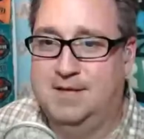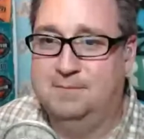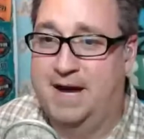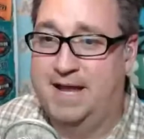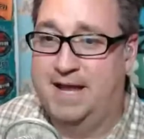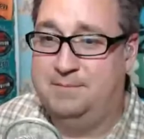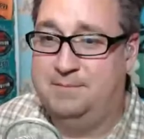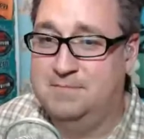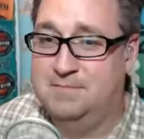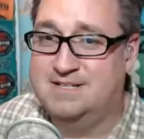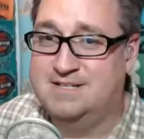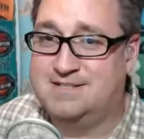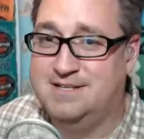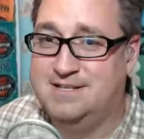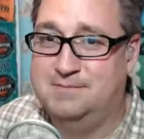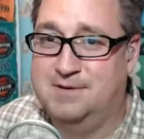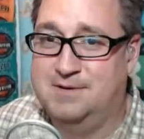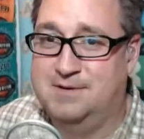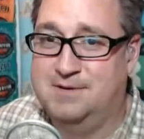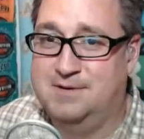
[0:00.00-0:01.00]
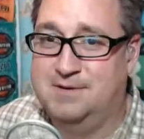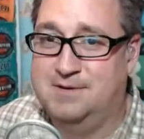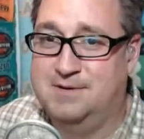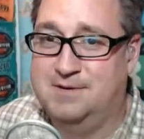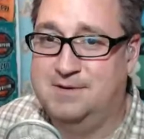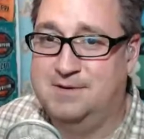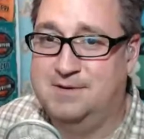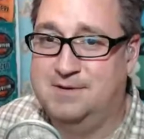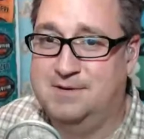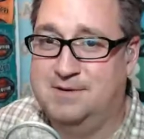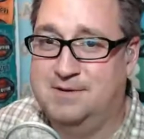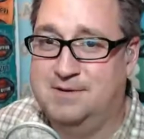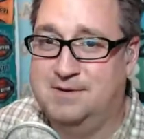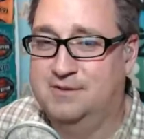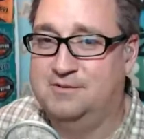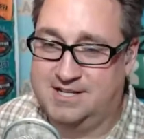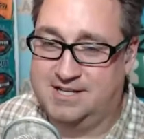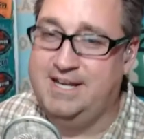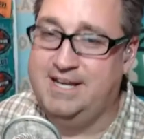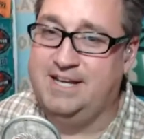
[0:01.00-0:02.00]
have been Missy, but it
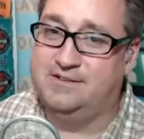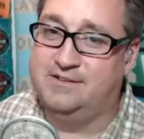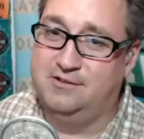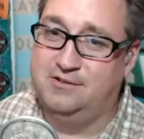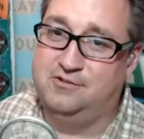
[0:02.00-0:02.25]
wasn't Keith.